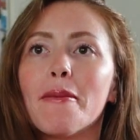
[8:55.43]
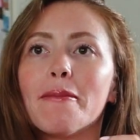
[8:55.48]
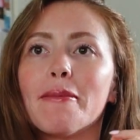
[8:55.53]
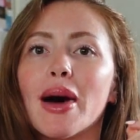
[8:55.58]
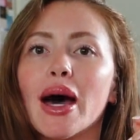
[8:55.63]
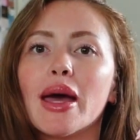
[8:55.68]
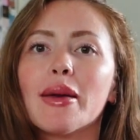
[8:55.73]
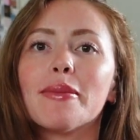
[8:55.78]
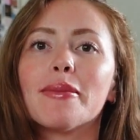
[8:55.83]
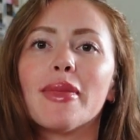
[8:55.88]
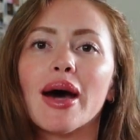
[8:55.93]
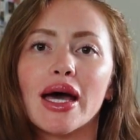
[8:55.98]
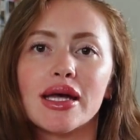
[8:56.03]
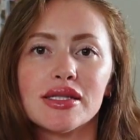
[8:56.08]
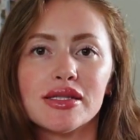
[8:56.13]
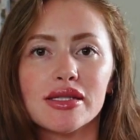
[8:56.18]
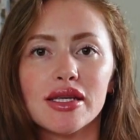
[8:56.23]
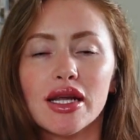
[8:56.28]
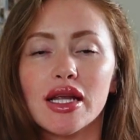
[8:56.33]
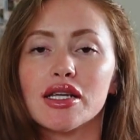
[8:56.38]
my
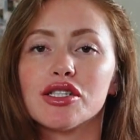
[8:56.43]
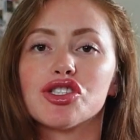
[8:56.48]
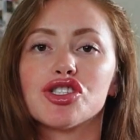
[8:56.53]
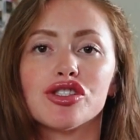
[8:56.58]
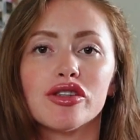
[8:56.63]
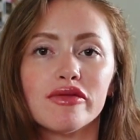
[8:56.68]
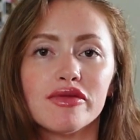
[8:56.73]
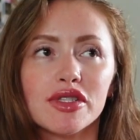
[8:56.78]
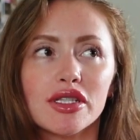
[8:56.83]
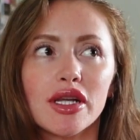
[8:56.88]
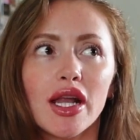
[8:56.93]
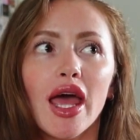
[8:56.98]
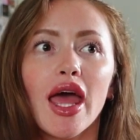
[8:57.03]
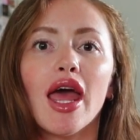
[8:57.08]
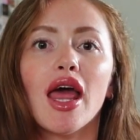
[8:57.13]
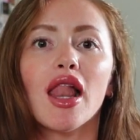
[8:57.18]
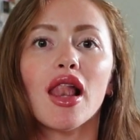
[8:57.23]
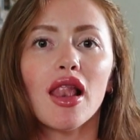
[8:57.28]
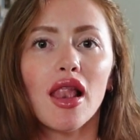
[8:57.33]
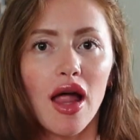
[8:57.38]
mindset has shifted
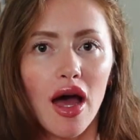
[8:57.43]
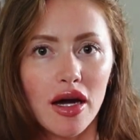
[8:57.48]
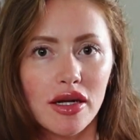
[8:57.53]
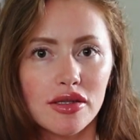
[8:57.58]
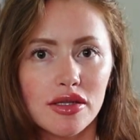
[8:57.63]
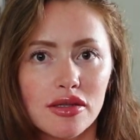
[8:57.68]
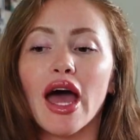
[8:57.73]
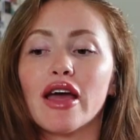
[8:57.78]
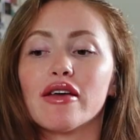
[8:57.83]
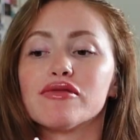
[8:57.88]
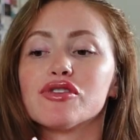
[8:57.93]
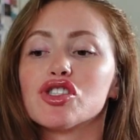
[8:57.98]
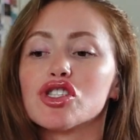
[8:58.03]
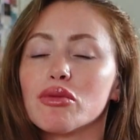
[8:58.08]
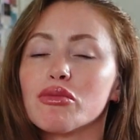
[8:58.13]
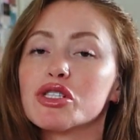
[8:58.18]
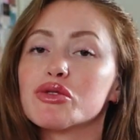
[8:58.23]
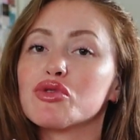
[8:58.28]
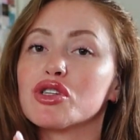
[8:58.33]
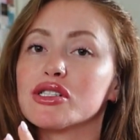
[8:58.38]
a lot. I have so
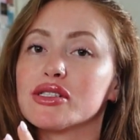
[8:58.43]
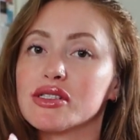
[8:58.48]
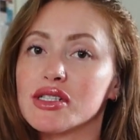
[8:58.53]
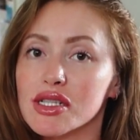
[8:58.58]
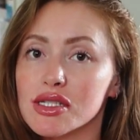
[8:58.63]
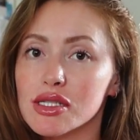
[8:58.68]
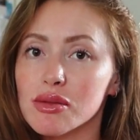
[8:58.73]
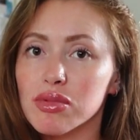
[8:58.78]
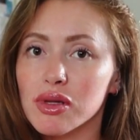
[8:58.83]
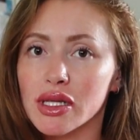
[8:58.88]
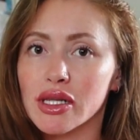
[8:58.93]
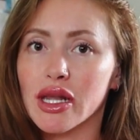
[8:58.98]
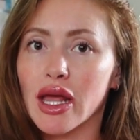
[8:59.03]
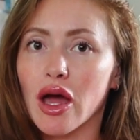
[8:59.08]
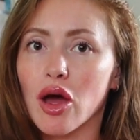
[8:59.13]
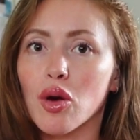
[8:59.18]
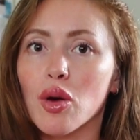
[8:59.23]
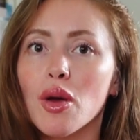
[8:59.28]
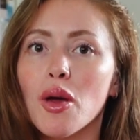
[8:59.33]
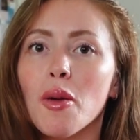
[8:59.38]
much more discipline now